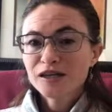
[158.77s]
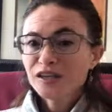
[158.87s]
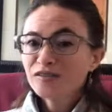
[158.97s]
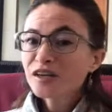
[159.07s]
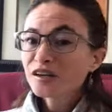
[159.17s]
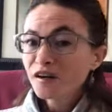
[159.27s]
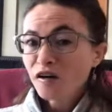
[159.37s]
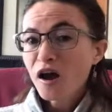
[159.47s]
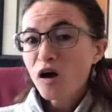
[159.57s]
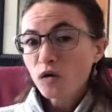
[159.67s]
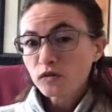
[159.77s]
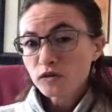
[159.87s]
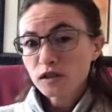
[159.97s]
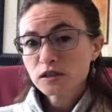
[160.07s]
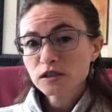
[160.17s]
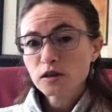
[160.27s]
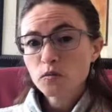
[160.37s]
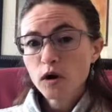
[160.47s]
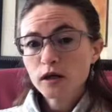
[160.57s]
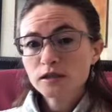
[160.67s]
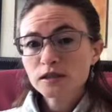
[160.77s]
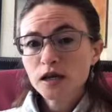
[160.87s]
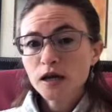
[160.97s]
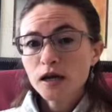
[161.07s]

even in our health in some ways,